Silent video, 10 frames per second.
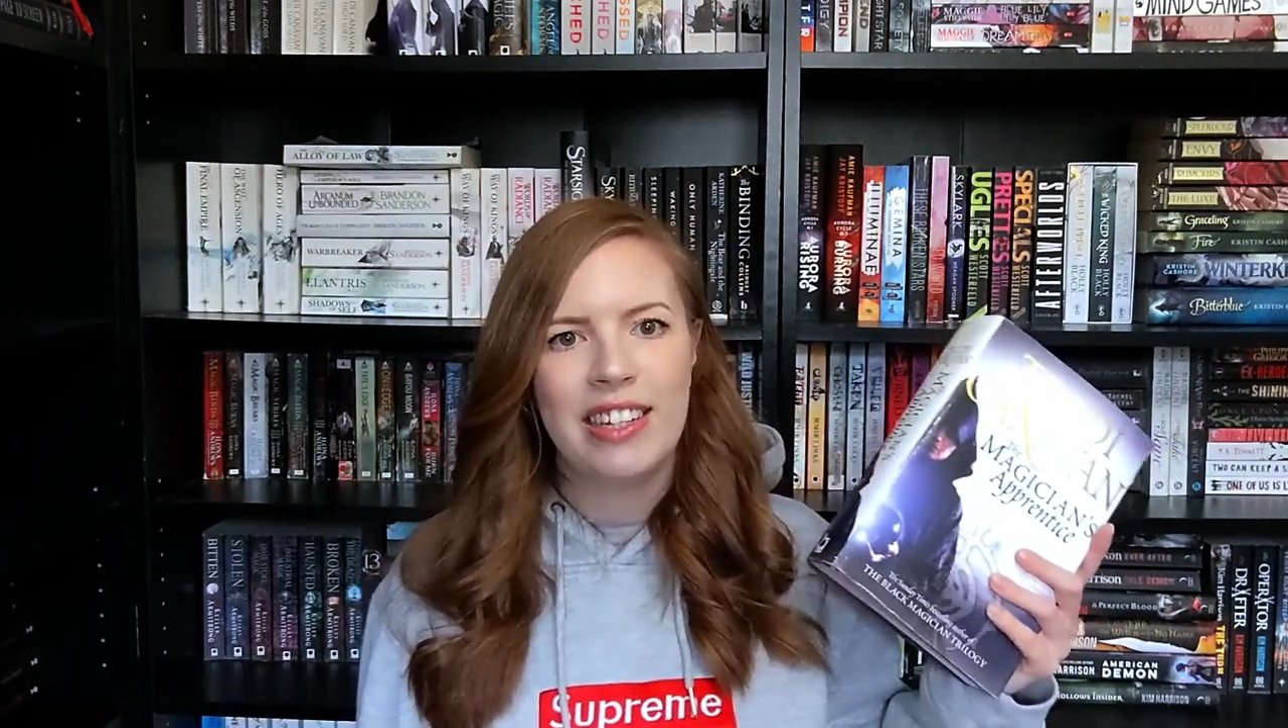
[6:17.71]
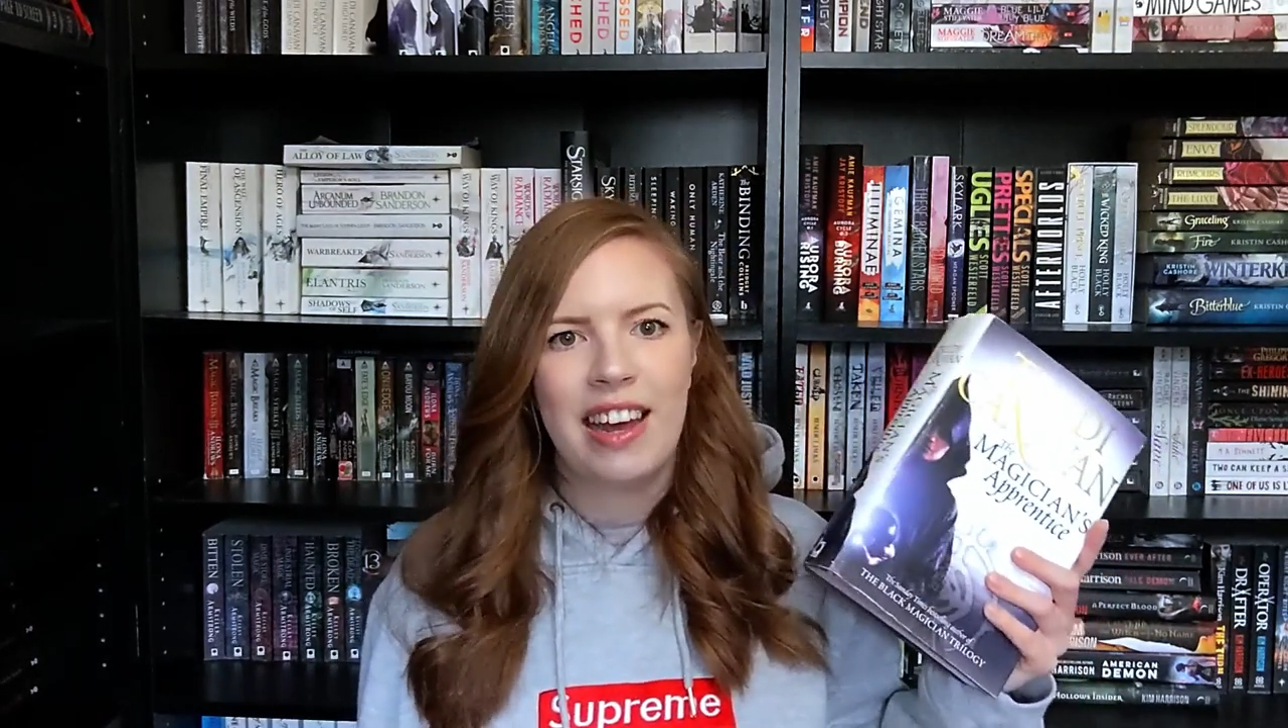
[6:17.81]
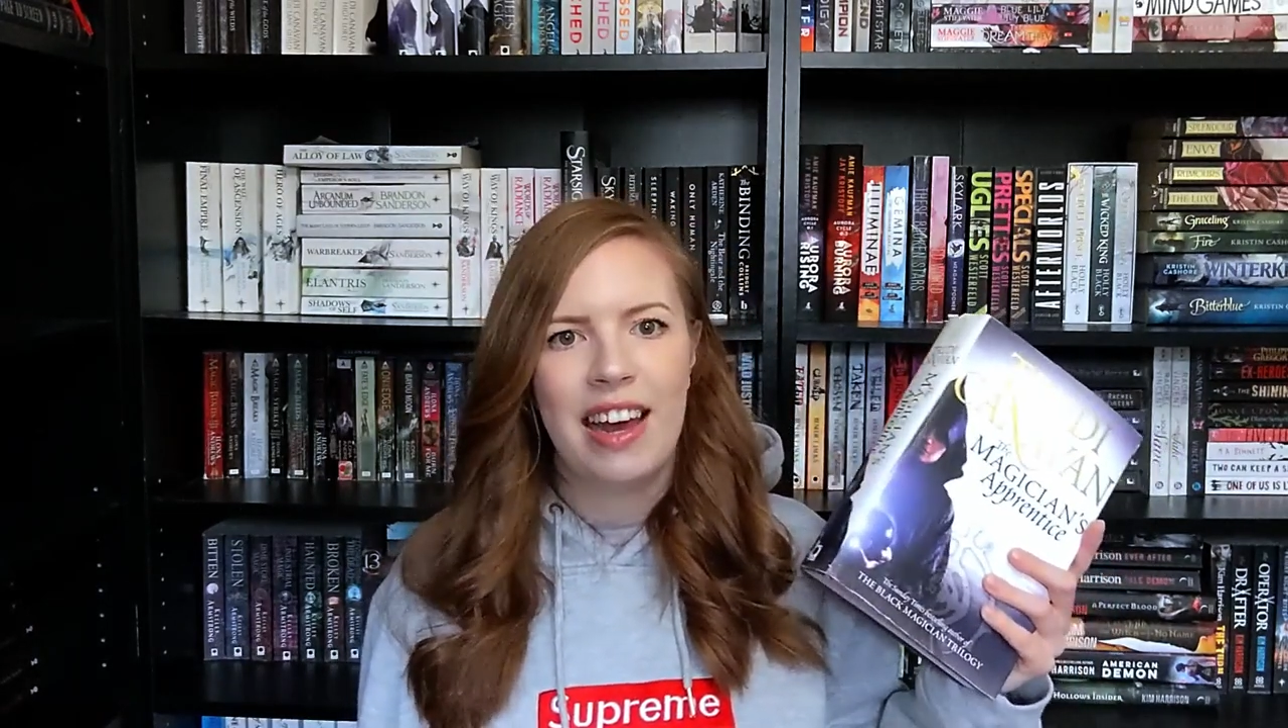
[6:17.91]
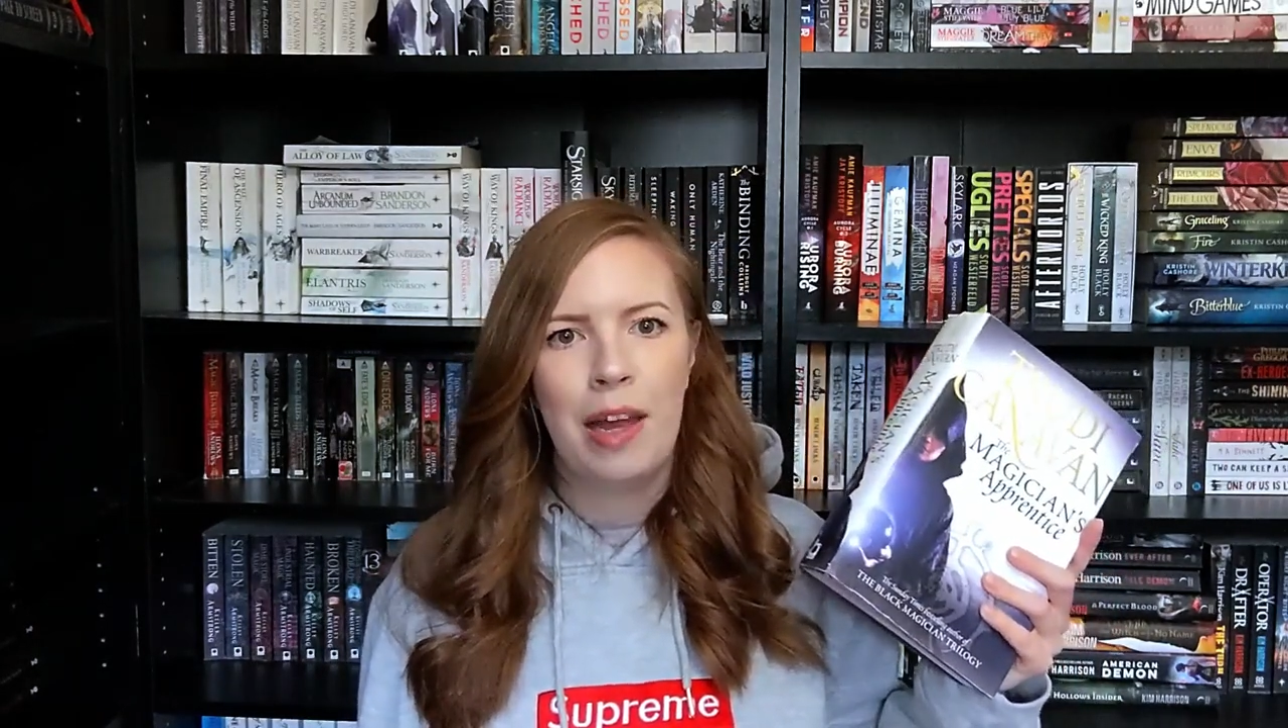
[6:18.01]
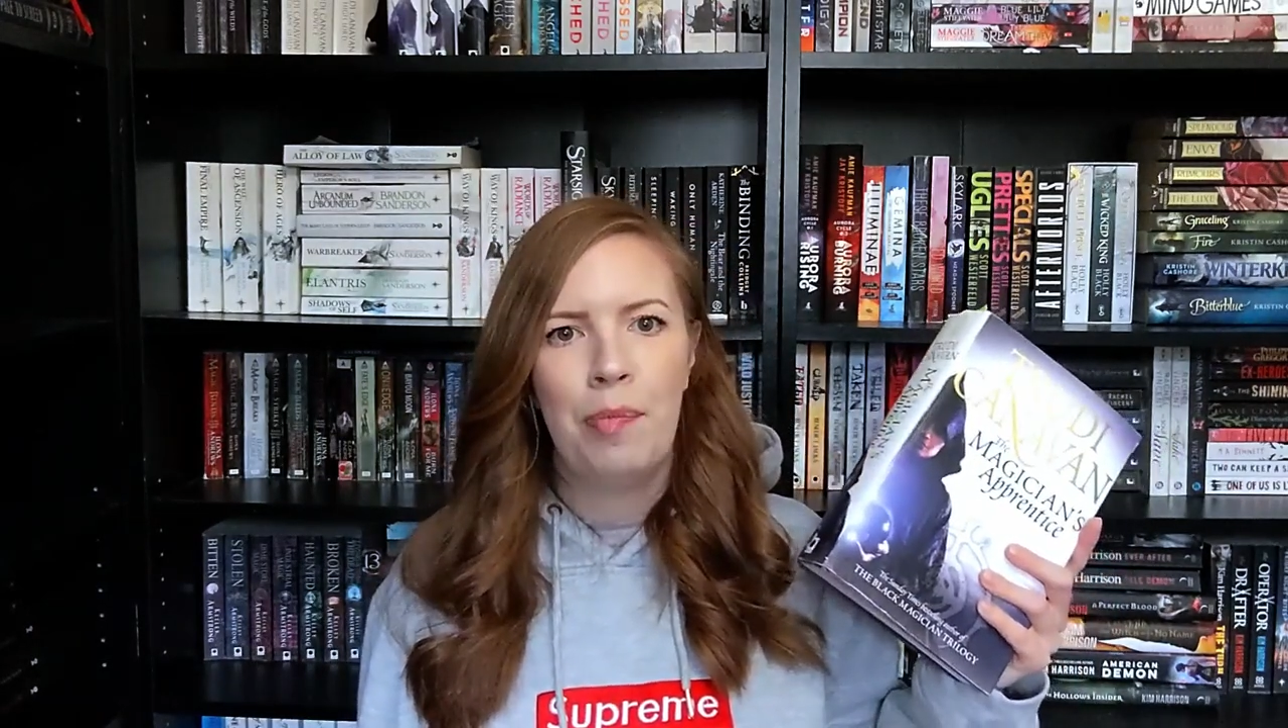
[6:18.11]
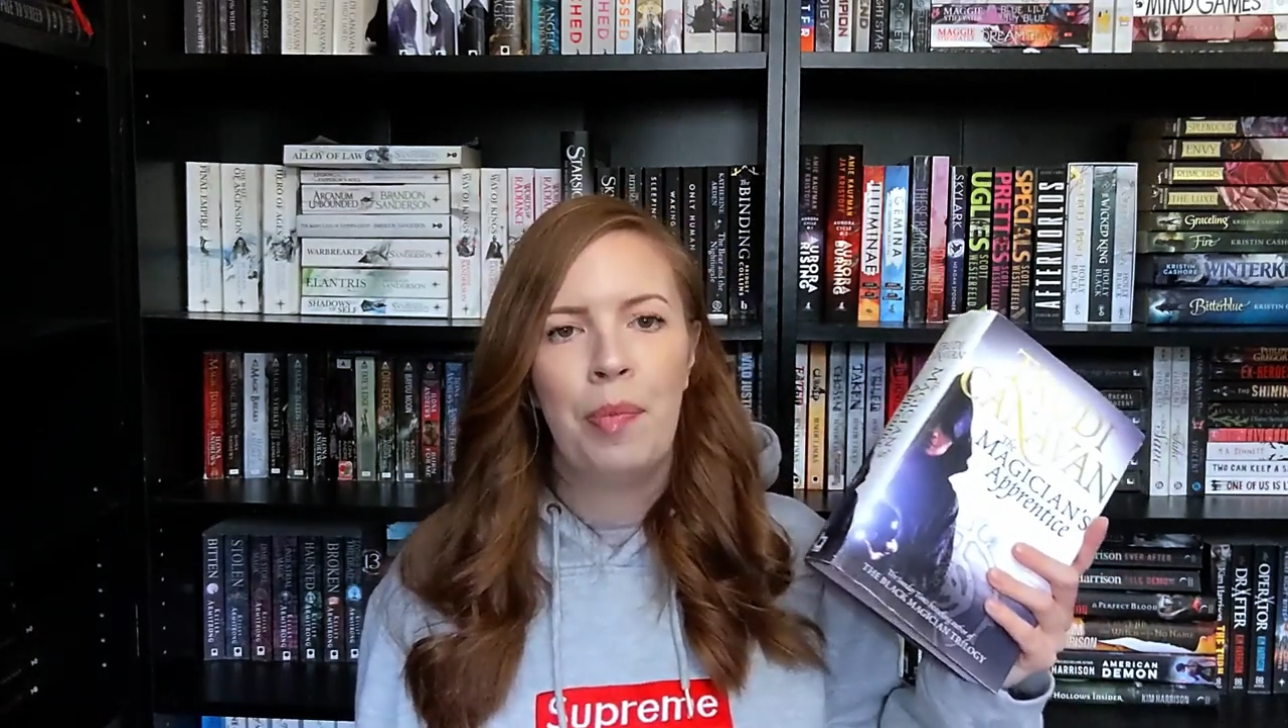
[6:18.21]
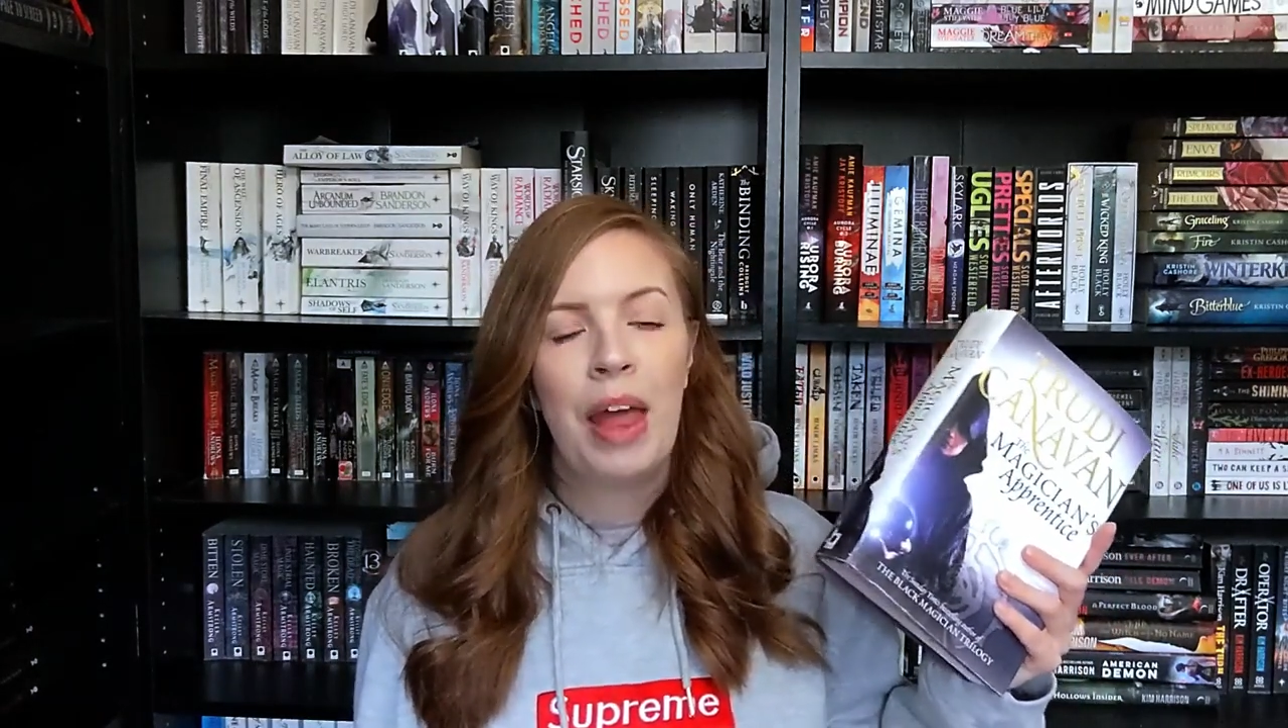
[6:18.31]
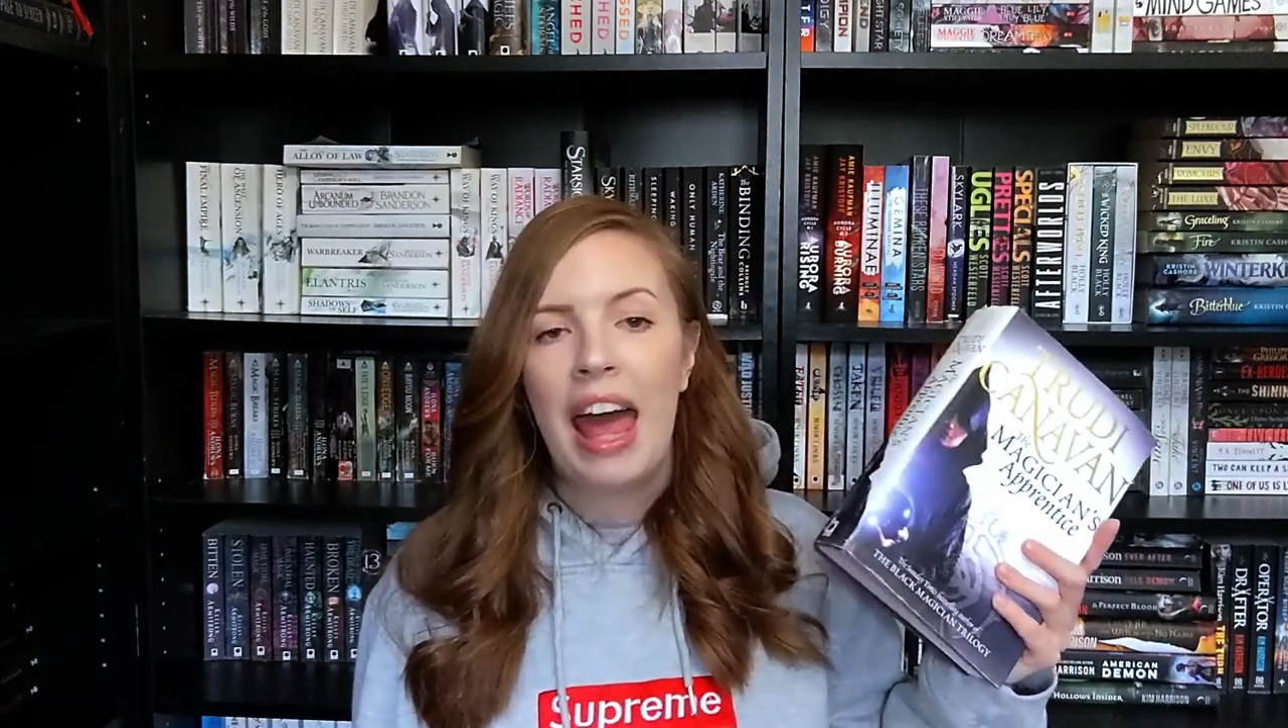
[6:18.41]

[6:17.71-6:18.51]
time.